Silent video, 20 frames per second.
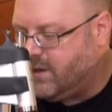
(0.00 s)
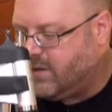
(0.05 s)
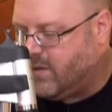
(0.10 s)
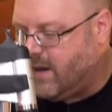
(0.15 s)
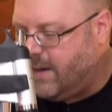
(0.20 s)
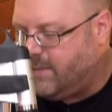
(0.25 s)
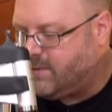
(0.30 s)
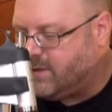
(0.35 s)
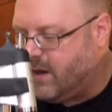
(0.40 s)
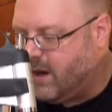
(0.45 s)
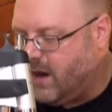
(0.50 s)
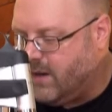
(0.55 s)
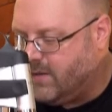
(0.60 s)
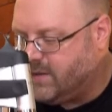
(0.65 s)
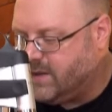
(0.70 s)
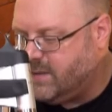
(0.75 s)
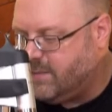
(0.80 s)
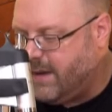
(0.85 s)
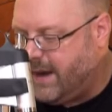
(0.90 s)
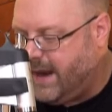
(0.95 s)
the grapes are
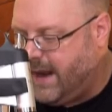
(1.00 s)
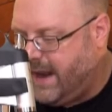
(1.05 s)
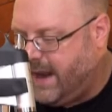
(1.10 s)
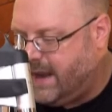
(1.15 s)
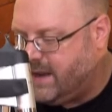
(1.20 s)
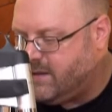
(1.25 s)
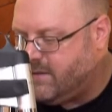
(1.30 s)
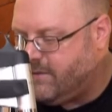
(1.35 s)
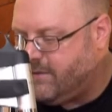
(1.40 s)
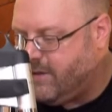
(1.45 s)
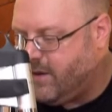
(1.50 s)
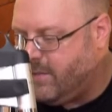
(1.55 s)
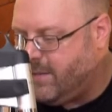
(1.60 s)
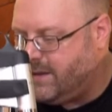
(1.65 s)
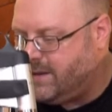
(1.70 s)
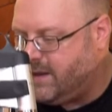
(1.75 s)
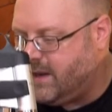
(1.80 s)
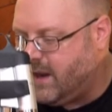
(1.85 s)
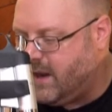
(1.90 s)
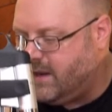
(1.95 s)
harvested by hand,
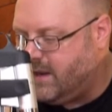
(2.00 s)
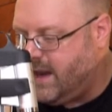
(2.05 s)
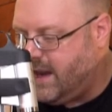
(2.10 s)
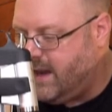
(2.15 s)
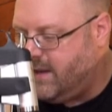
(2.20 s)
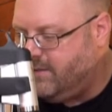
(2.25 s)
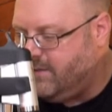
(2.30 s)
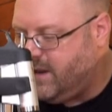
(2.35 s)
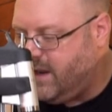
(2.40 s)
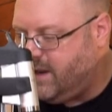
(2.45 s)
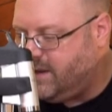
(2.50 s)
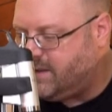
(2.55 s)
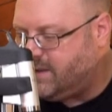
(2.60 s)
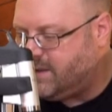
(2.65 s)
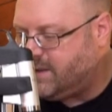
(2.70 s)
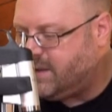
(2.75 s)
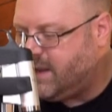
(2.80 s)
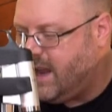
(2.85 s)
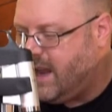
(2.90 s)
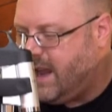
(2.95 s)
fermented on native
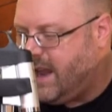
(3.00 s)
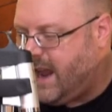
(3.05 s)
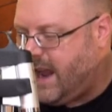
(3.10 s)
yeasts,